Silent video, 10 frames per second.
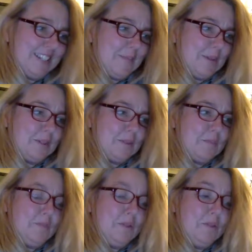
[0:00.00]
The
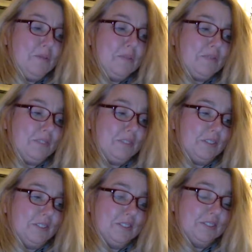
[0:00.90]
most
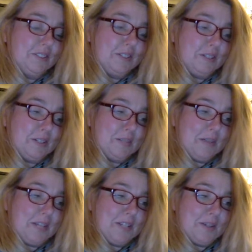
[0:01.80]
beautiful girl in
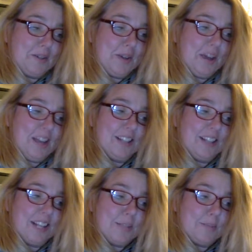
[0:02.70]
my junior high
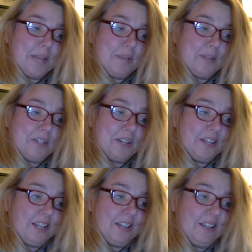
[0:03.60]
class became a
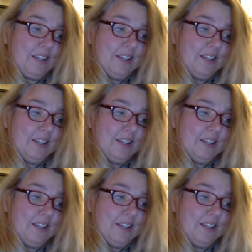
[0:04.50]
junkie.